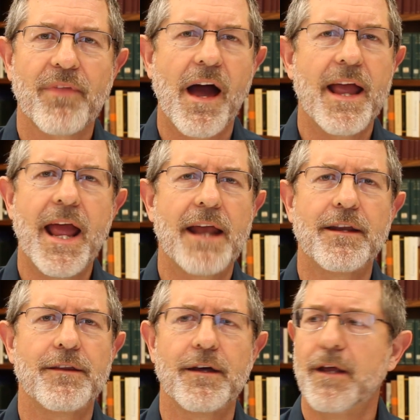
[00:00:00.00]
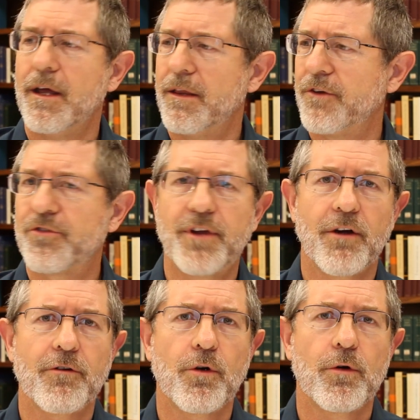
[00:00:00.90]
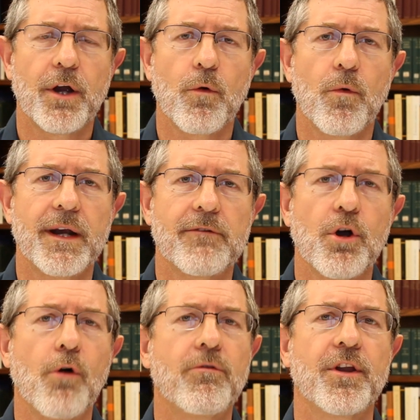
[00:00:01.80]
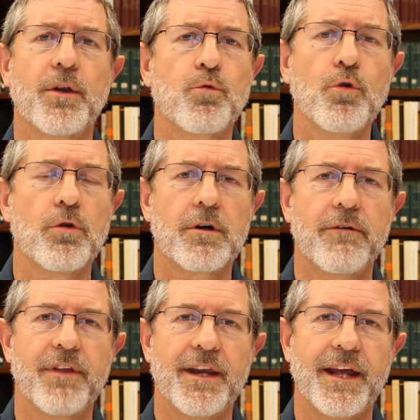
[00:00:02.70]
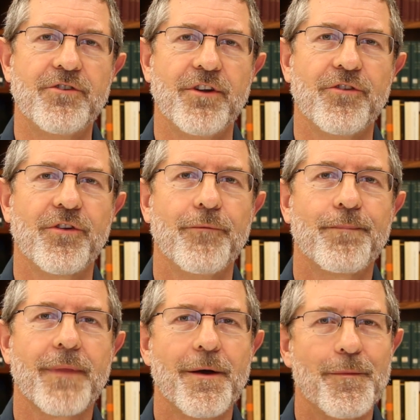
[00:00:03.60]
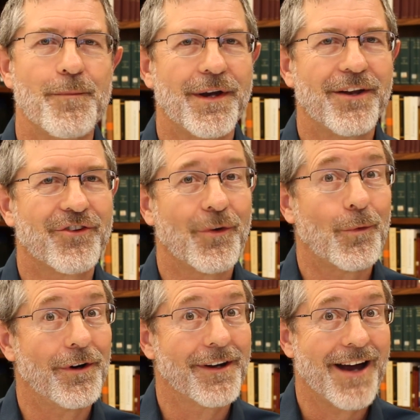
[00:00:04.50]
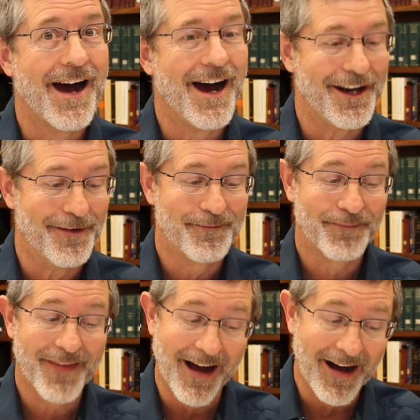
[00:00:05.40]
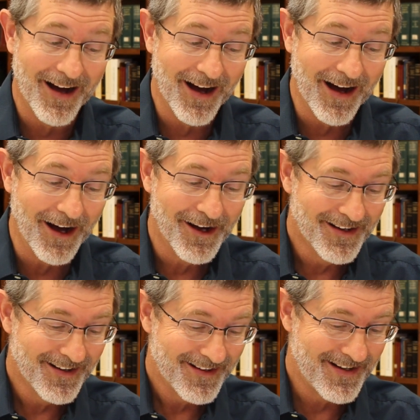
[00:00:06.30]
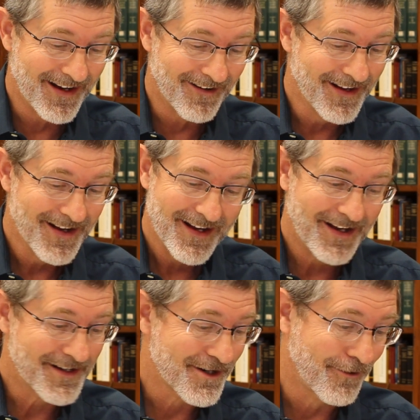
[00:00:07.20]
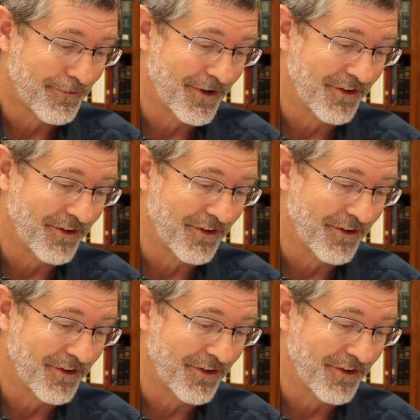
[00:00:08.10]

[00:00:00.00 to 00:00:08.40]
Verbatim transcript: I handed the, this territory or whatever over to the ruler of the nations. But it's the word God. Ha-ha! Now, and so, for